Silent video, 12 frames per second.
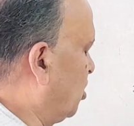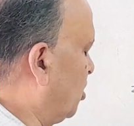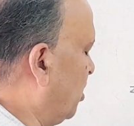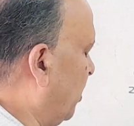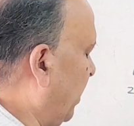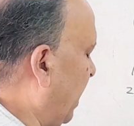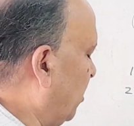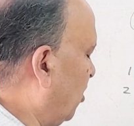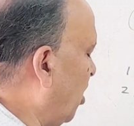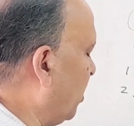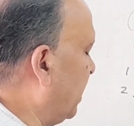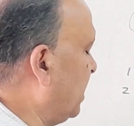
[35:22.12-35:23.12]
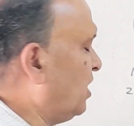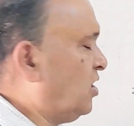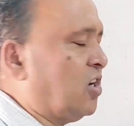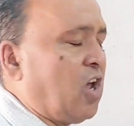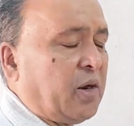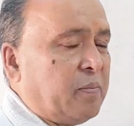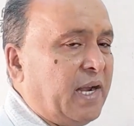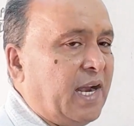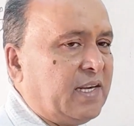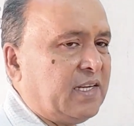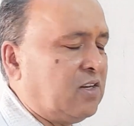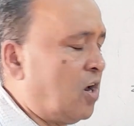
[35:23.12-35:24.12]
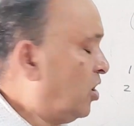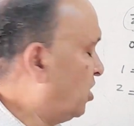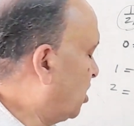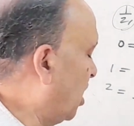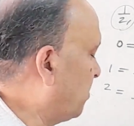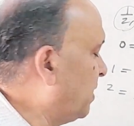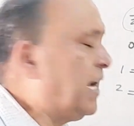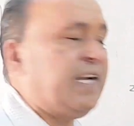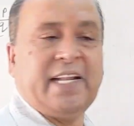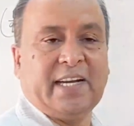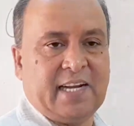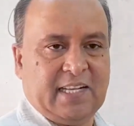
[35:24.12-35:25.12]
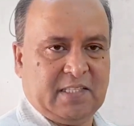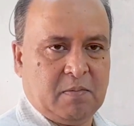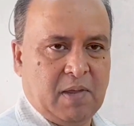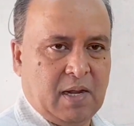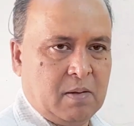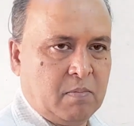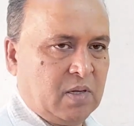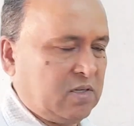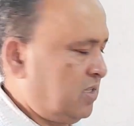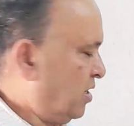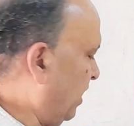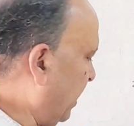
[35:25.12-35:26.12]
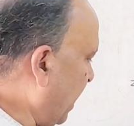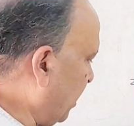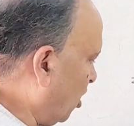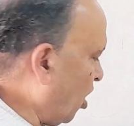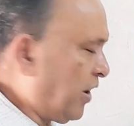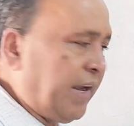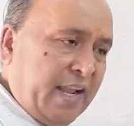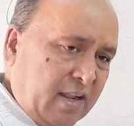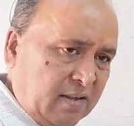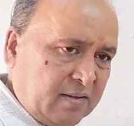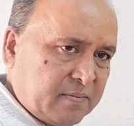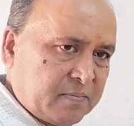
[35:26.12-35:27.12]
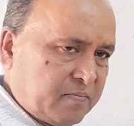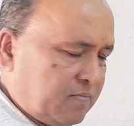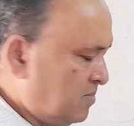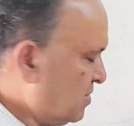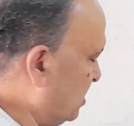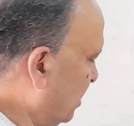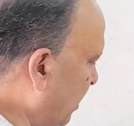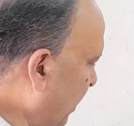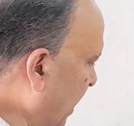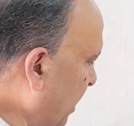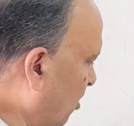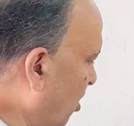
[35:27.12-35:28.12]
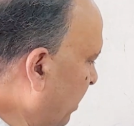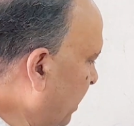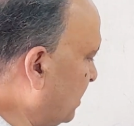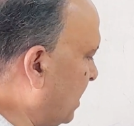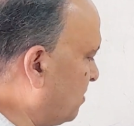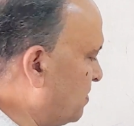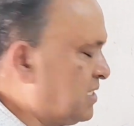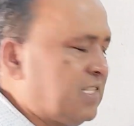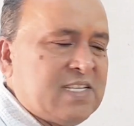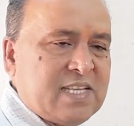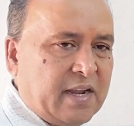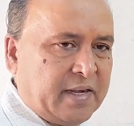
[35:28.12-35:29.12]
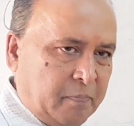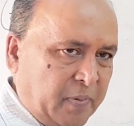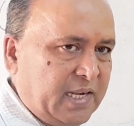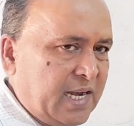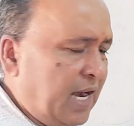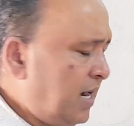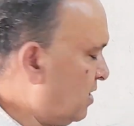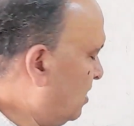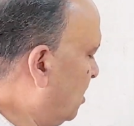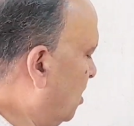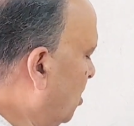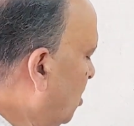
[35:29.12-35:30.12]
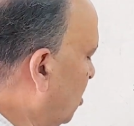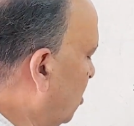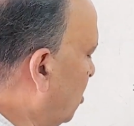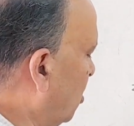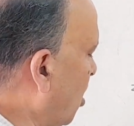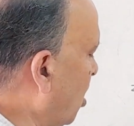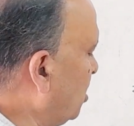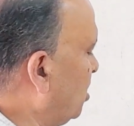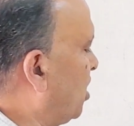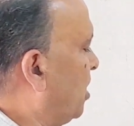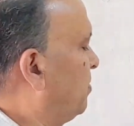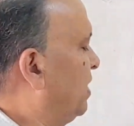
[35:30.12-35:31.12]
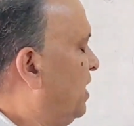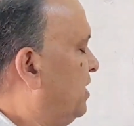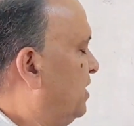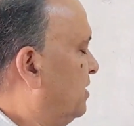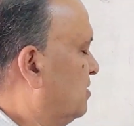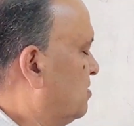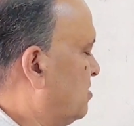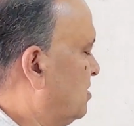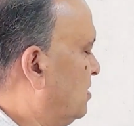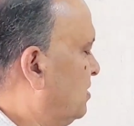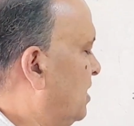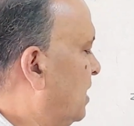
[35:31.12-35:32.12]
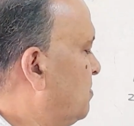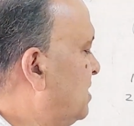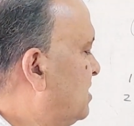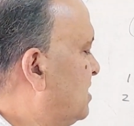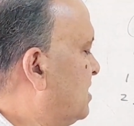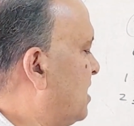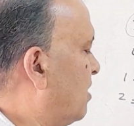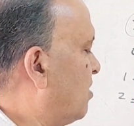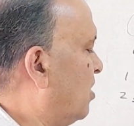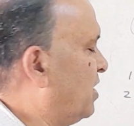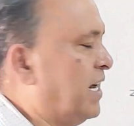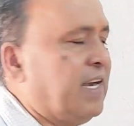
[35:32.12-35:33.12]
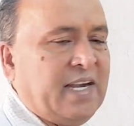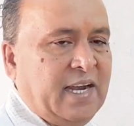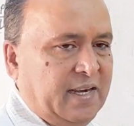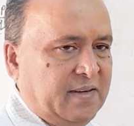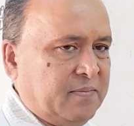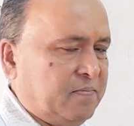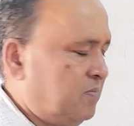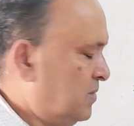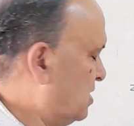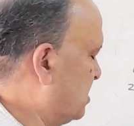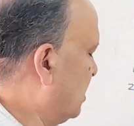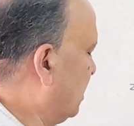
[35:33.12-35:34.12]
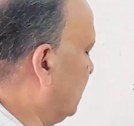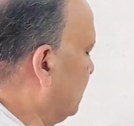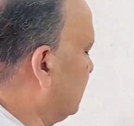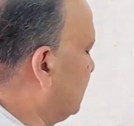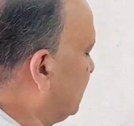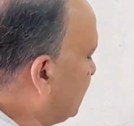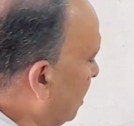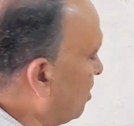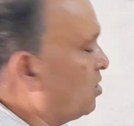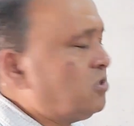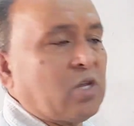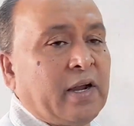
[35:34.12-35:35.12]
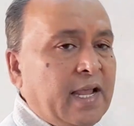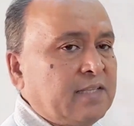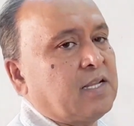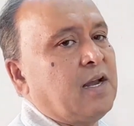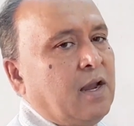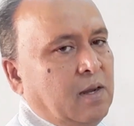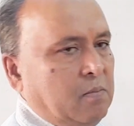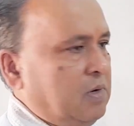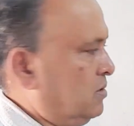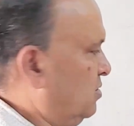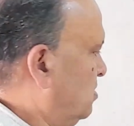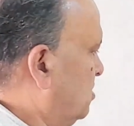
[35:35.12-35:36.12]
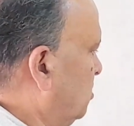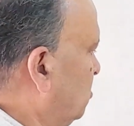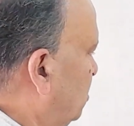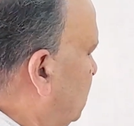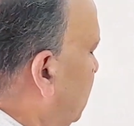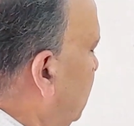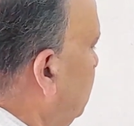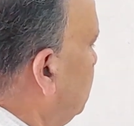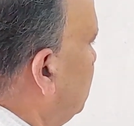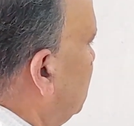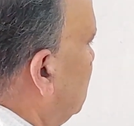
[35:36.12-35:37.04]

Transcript: recurring non-terminating decimal numbers. Recurring, that means these are repeated. Non-terminating, that means these are not ended. These are also rational numbers. You see,